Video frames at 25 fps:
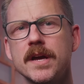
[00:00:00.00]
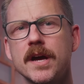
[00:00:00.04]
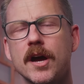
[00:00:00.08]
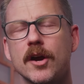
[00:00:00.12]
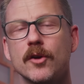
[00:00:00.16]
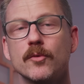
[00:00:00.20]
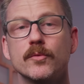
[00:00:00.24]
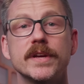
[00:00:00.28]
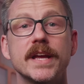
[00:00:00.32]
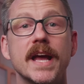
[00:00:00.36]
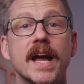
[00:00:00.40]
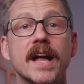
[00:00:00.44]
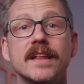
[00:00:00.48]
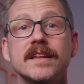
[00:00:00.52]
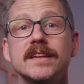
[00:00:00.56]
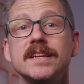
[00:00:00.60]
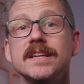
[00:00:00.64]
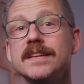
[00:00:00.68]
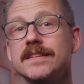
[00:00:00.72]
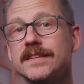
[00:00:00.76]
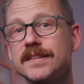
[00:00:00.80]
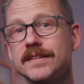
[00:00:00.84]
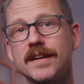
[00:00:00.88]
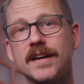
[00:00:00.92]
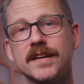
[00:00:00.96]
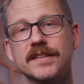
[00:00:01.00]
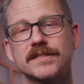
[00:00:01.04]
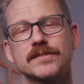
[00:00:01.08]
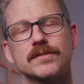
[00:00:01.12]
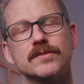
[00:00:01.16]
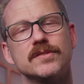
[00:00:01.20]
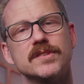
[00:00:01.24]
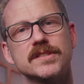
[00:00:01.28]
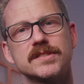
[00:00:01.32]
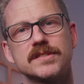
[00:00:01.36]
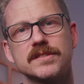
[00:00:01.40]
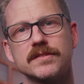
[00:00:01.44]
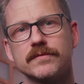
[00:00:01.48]
a reality in the
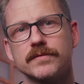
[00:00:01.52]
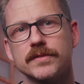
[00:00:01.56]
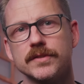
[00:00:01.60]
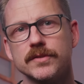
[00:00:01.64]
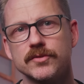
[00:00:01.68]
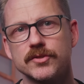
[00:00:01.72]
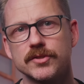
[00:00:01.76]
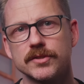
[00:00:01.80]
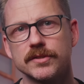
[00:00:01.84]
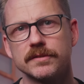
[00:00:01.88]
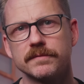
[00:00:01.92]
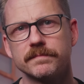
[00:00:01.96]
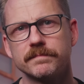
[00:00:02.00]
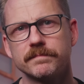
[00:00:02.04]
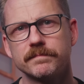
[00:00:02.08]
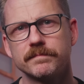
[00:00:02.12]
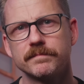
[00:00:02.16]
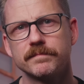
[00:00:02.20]
not-so-distant future.